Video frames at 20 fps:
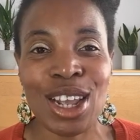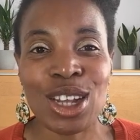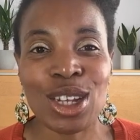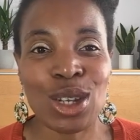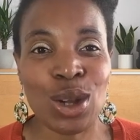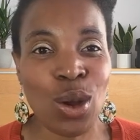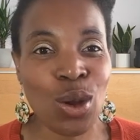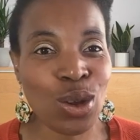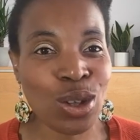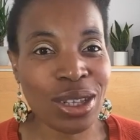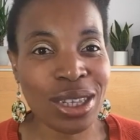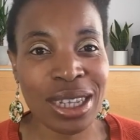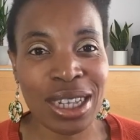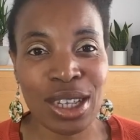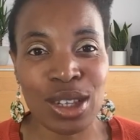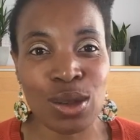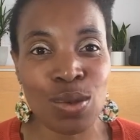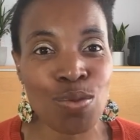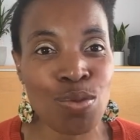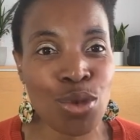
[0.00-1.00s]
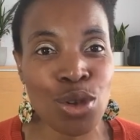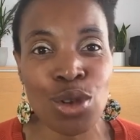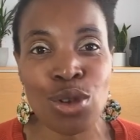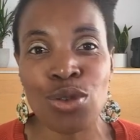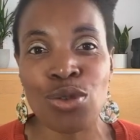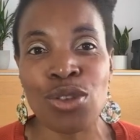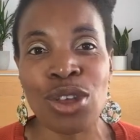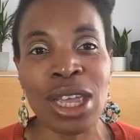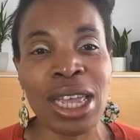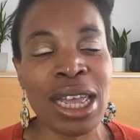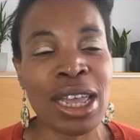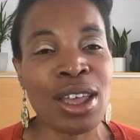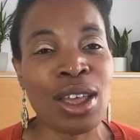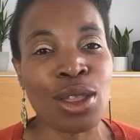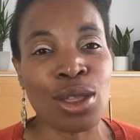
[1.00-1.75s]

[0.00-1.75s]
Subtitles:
toxins moving